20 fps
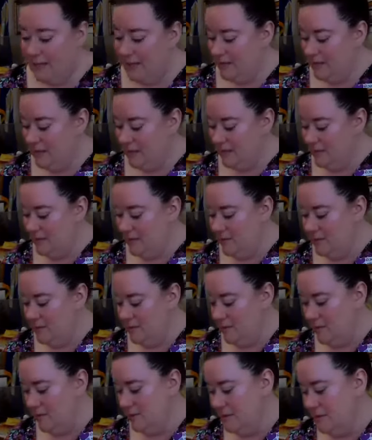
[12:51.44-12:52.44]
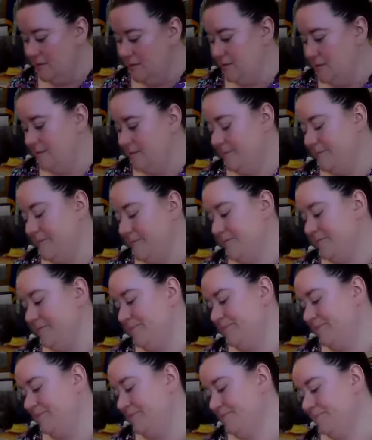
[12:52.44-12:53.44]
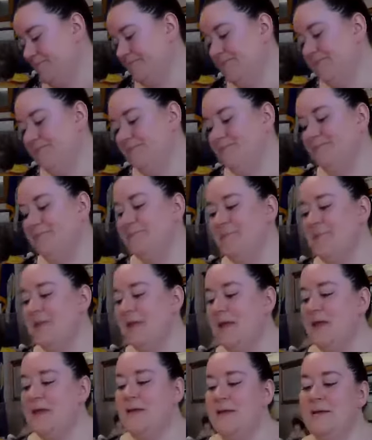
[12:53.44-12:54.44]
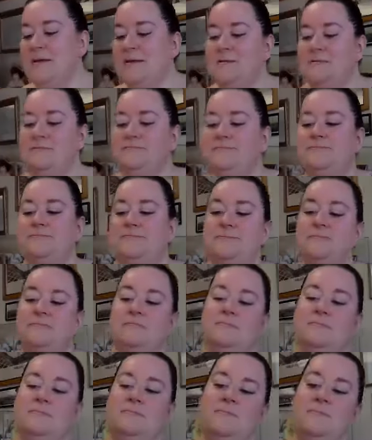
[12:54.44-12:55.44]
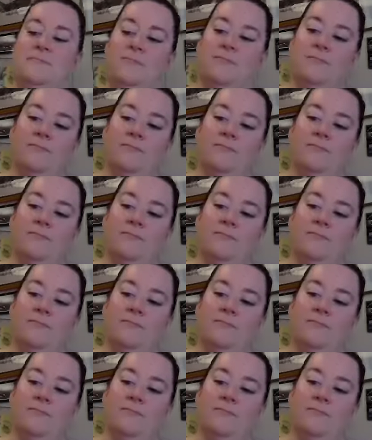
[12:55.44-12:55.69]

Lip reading: No one is speaking in this clip.